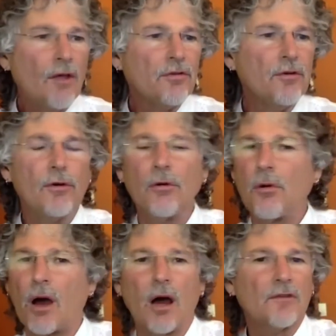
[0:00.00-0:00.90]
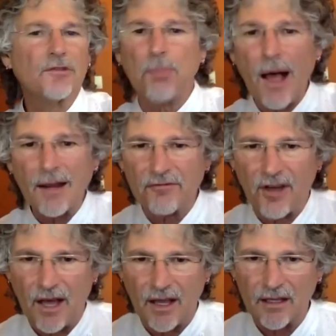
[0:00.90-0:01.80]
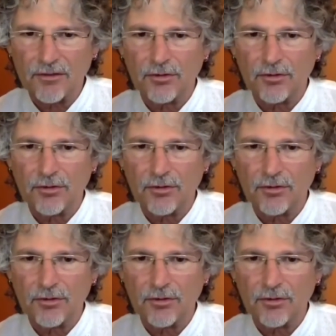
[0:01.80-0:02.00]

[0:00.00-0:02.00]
Spotify,